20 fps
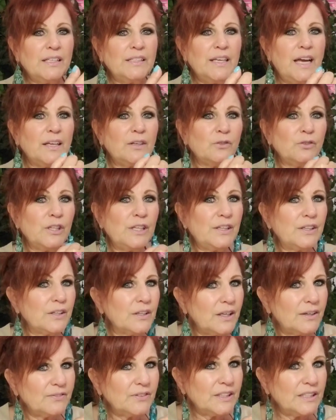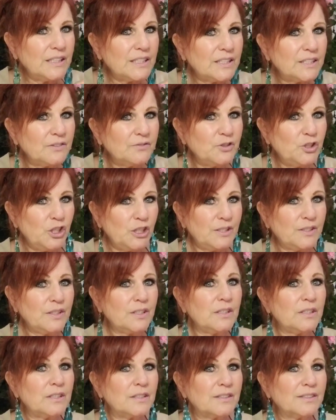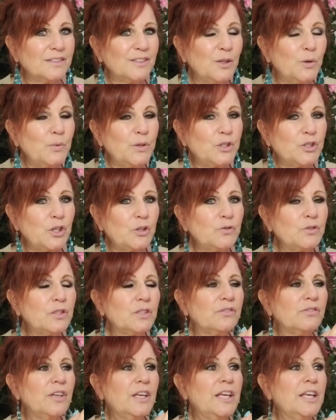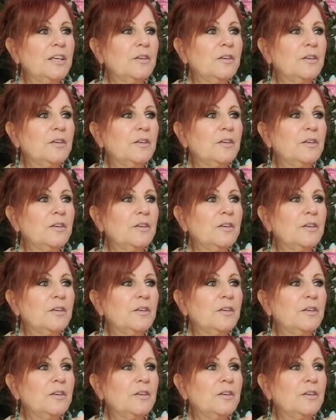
not only the loveliness of Jesus with Joseph,